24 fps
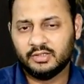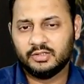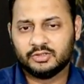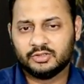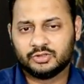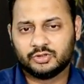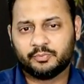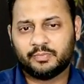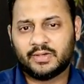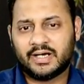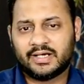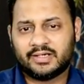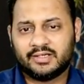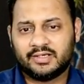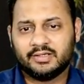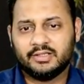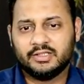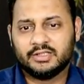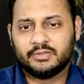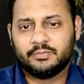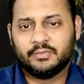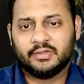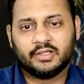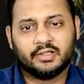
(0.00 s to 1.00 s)
So practically
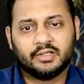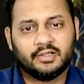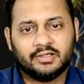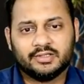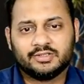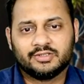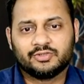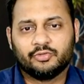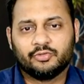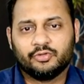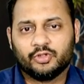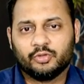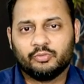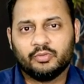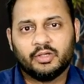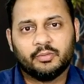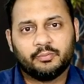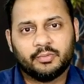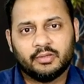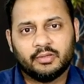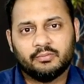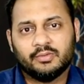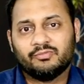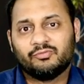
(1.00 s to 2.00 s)
speaking, it is going to be a
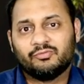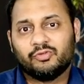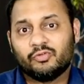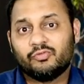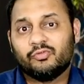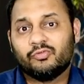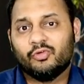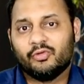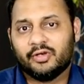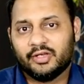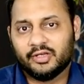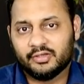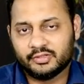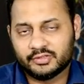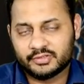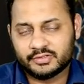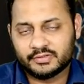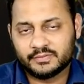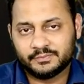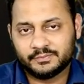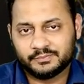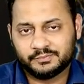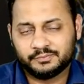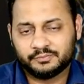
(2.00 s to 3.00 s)
premium for 4 years.